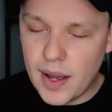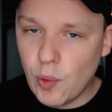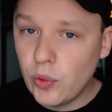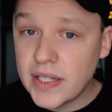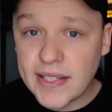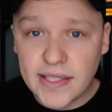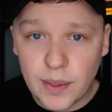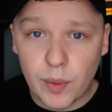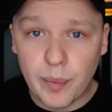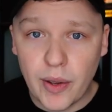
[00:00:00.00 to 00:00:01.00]
I'm only
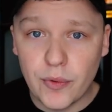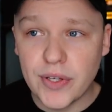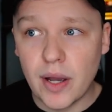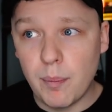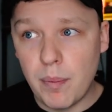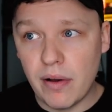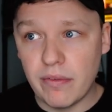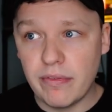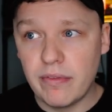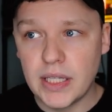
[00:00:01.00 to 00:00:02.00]
£61
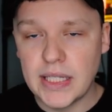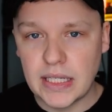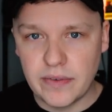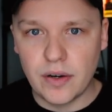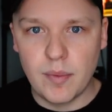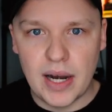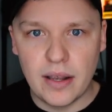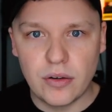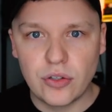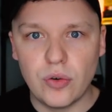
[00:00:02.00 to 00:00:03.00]
above the six figure
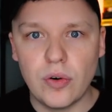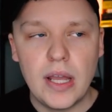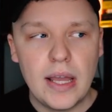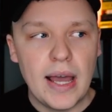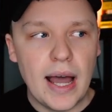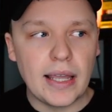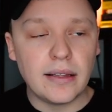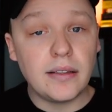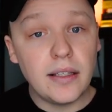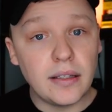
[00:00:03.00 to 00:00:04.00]
barrier. So,
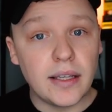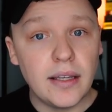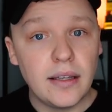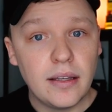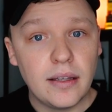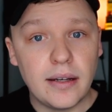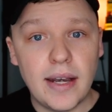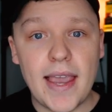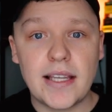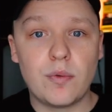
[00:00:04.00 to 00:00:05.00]
ideally,
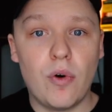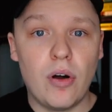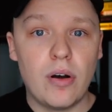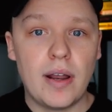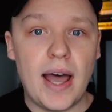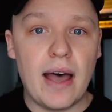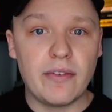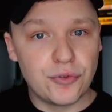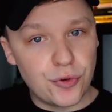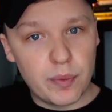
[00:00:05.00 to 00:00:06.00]
next quarter, I
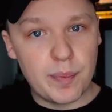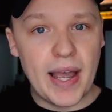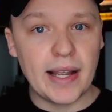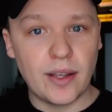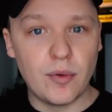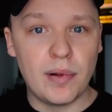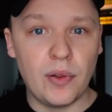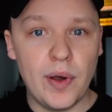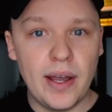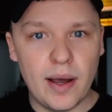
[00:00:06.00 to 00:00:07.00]
haven't dropped back down below it.